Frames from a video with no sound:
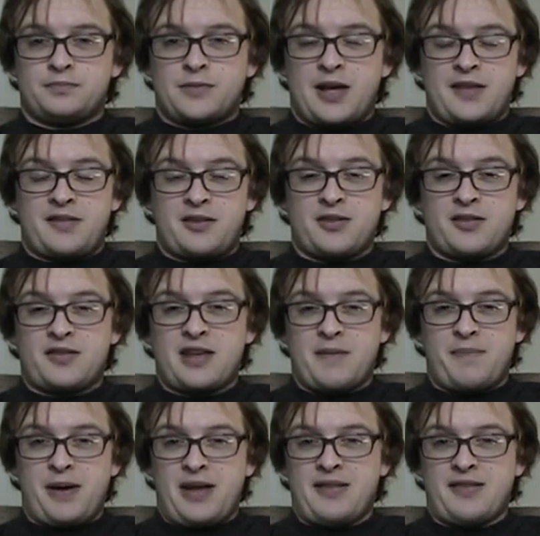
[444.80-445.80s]
I still say
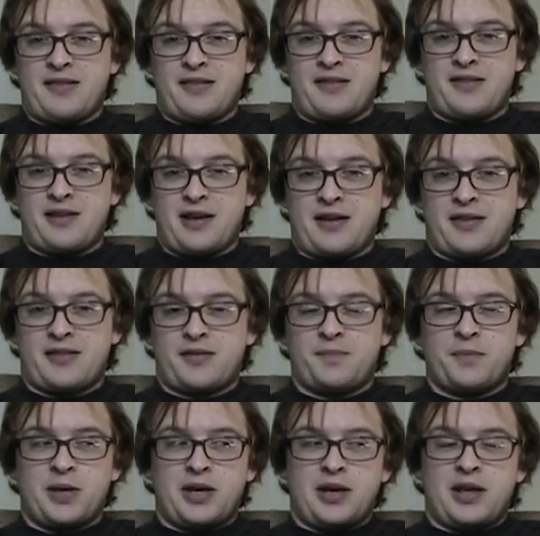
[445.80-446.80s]
Pens in six.
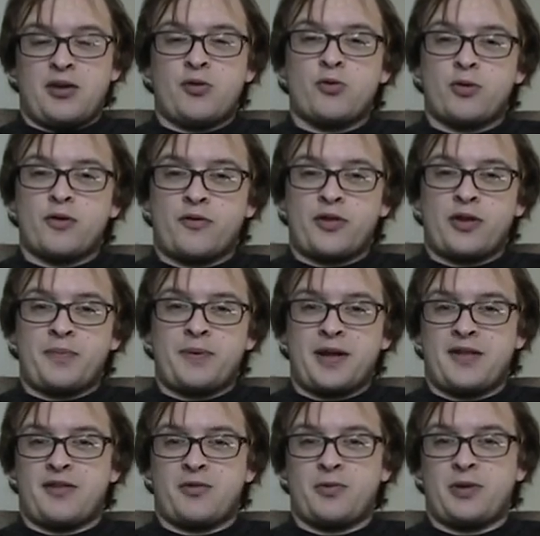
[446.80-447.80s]
And in order for the
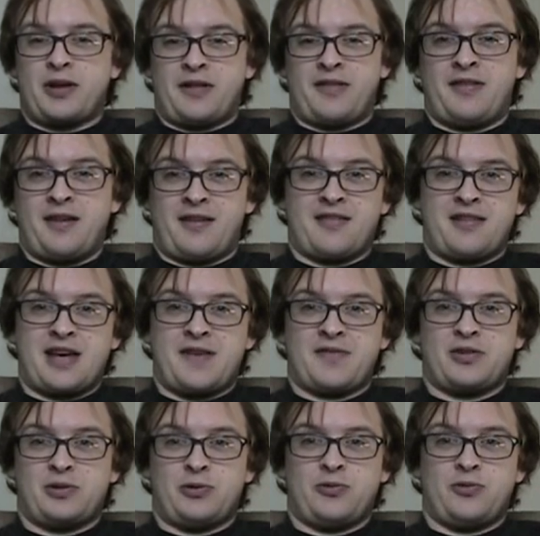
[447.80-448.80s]
Pens to win in six, they have
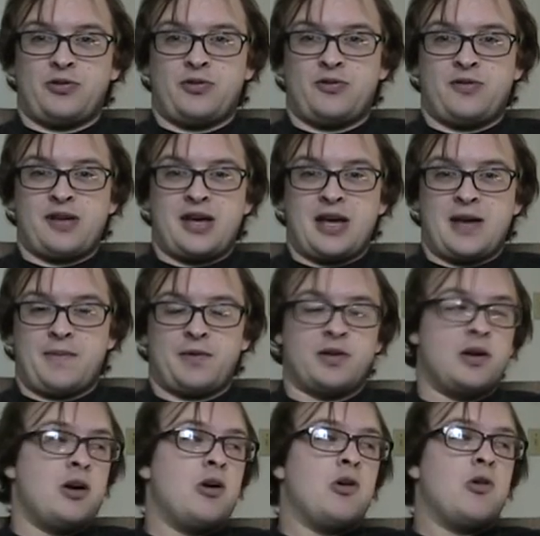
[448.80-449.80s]
to lose two games.
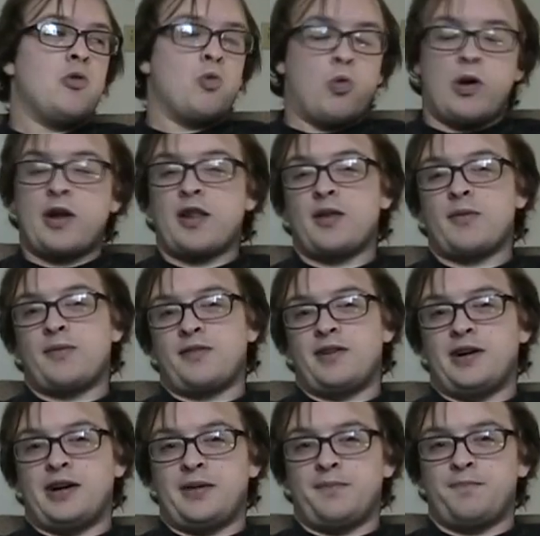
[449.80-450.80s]
One of them's
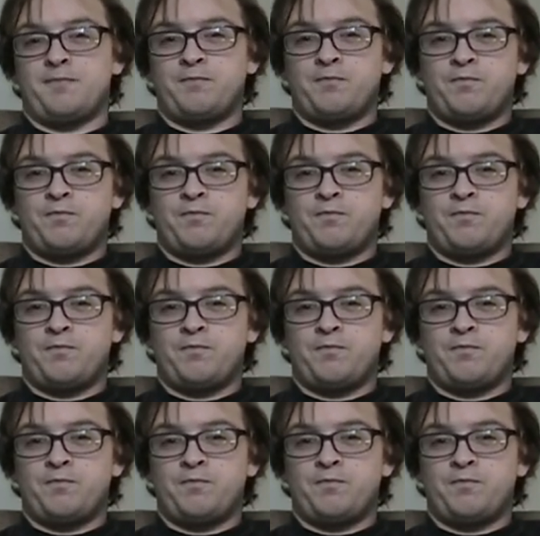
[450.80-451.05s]
done.